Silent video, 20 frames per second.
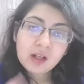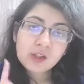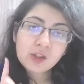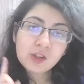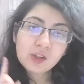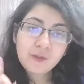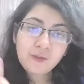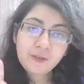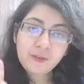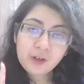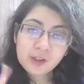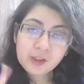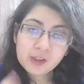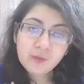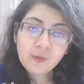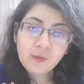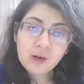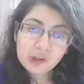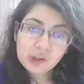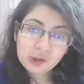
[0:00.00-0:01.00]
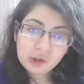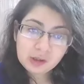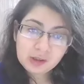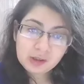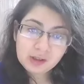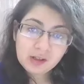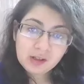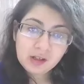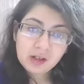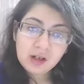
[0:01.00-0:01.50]
So the first
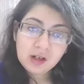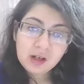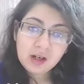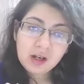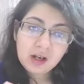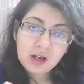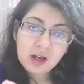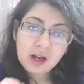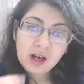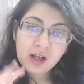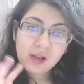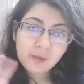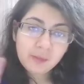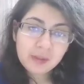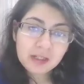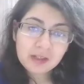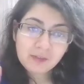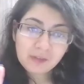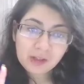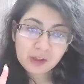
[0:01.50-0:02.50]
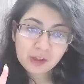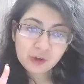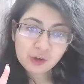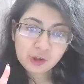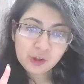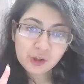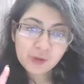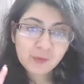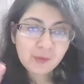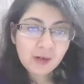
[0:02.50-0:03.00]
question, I'll be giving it
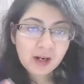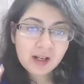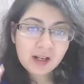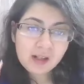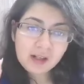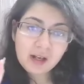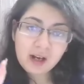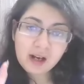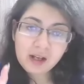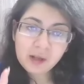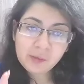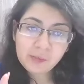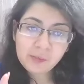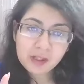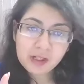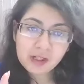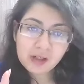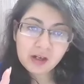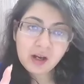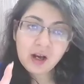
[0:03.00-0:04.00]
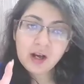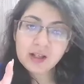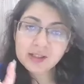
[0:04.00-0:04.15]
to you and I'll be